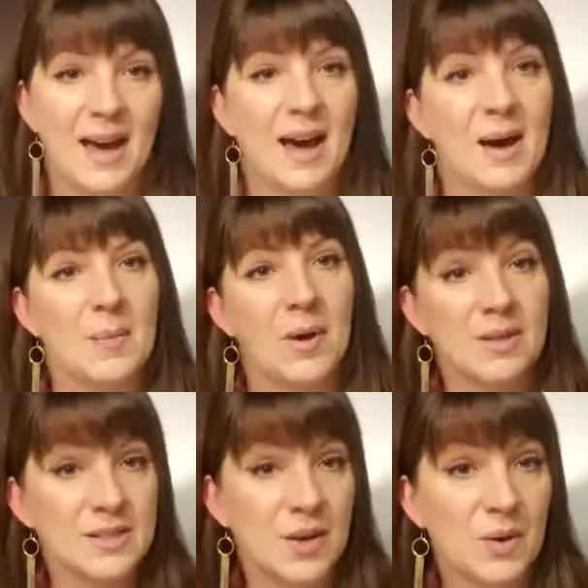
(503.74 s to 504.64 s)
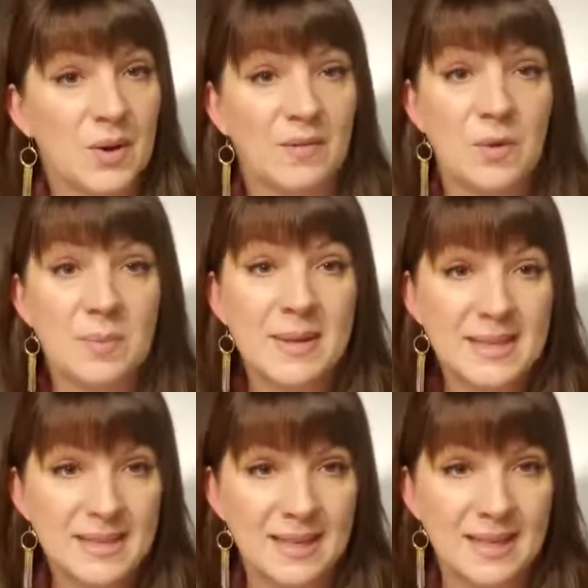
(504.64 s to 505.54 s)
Um, also, if you
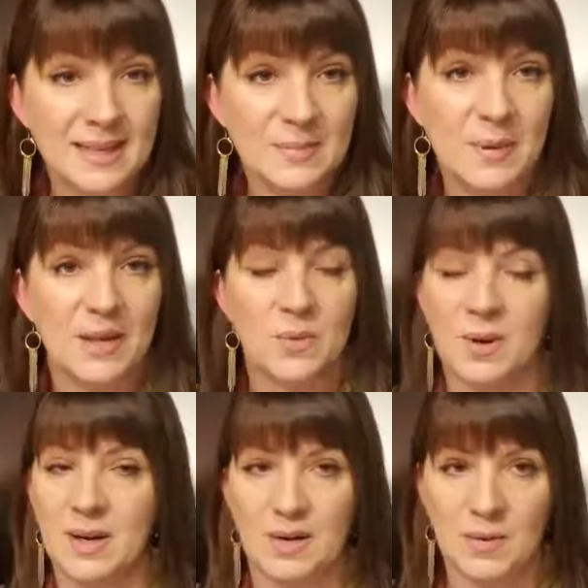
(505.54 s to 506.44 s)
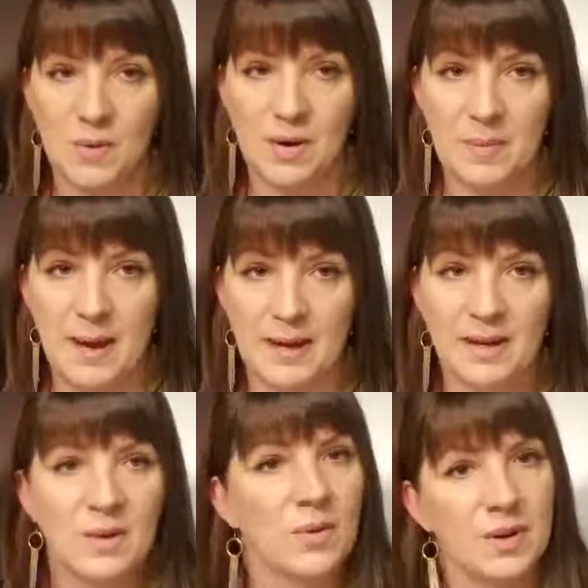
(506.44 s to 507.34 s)
missed it, but you want to know more about
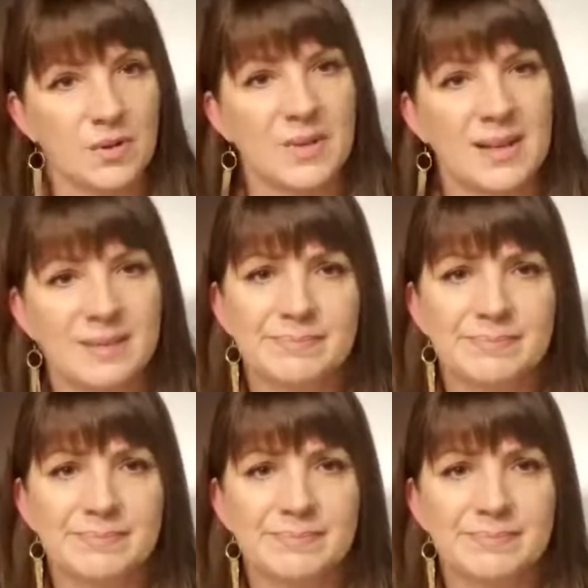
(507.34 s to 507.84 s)
it, or you think,